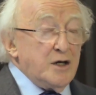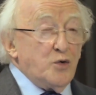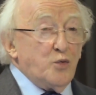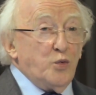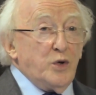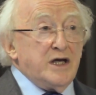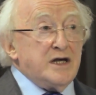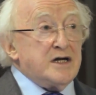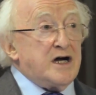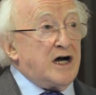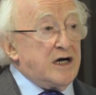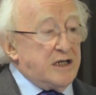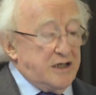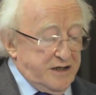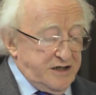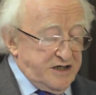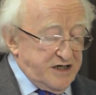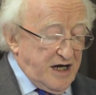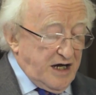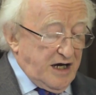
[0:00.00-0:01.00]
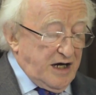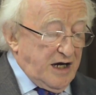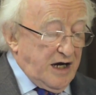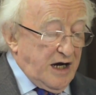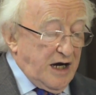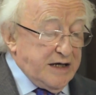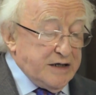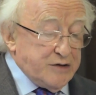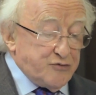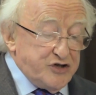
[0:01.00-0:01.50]
We in Ireland,
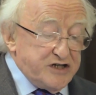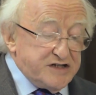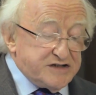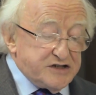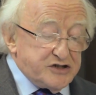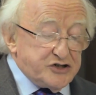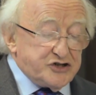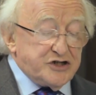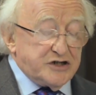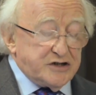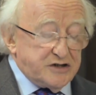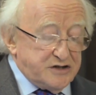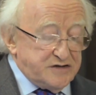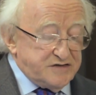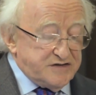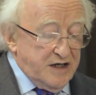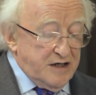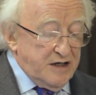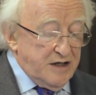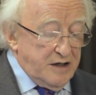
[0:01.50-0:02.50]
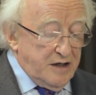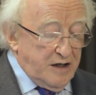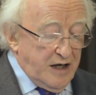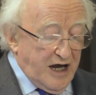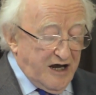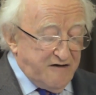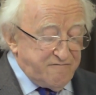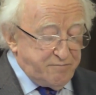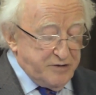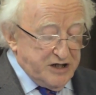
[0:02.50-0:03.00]
in recent years,
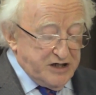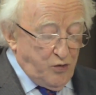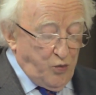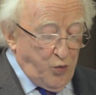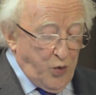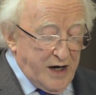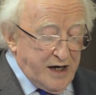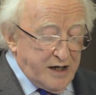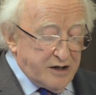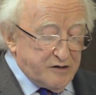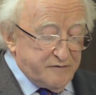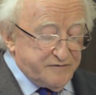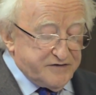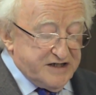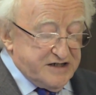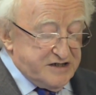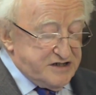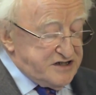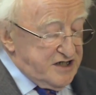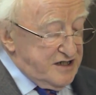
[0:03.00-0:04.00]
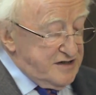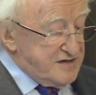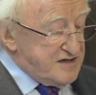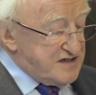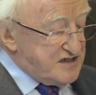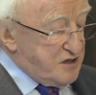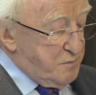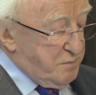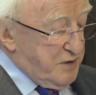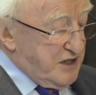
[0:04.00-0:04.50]
have been aware of the
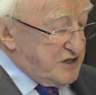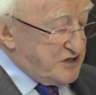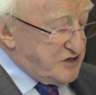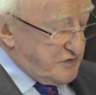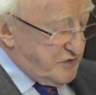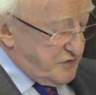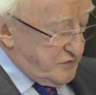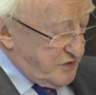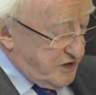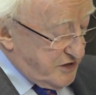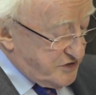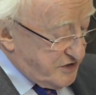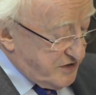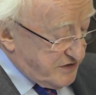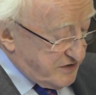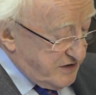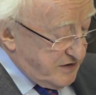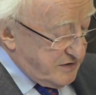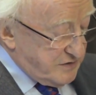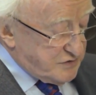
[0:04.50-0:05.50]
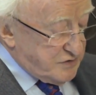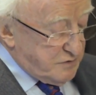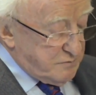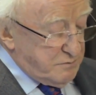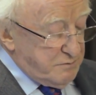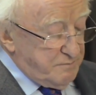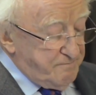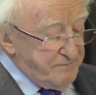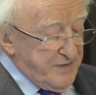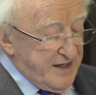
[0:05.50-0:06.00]
intense debate in the United
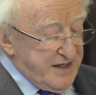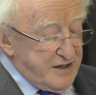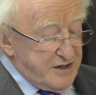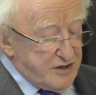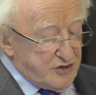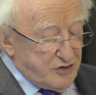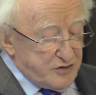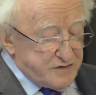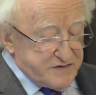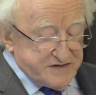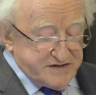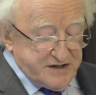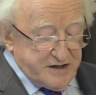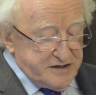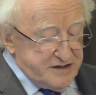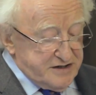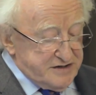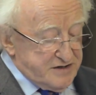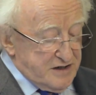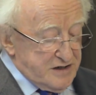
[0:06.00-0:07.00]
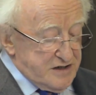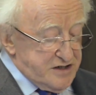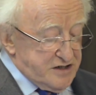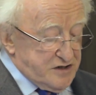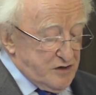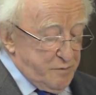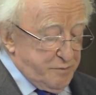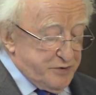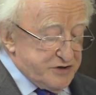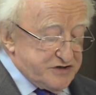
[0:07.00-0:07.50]
Kingdom concerning the
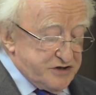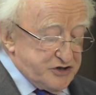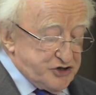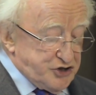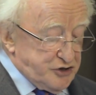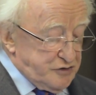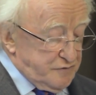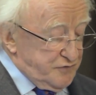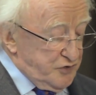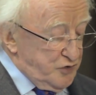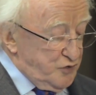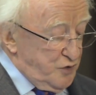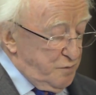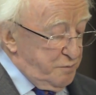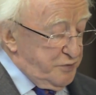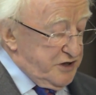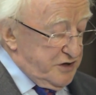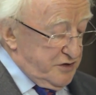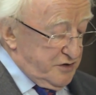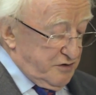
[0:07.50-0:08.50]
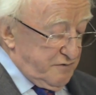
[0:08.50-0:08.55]
legal position of the European